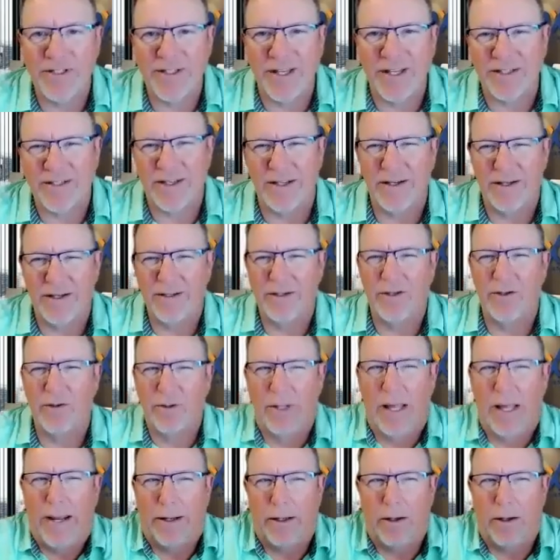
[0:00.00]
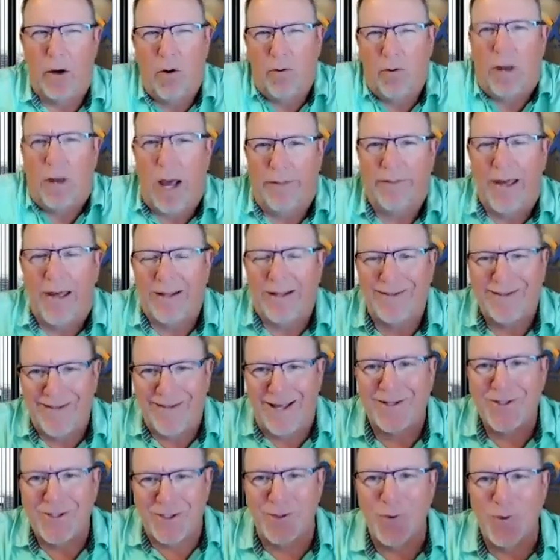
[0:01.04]
says it, you're like, oh God,
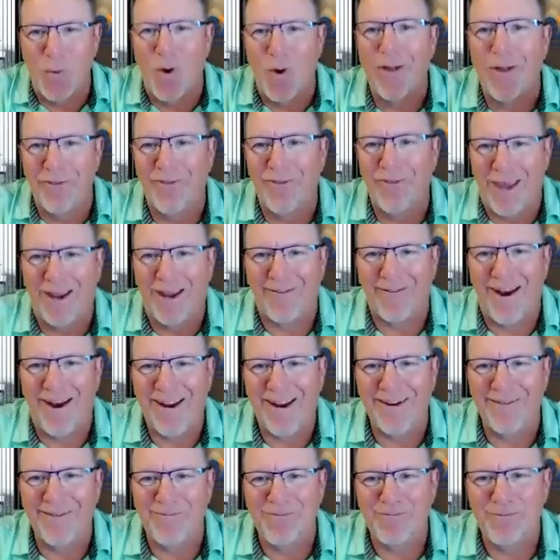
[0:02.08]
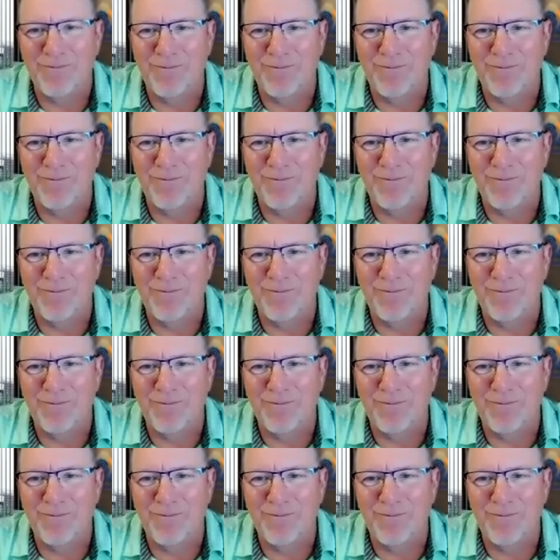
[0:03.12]
that's the one thing, right?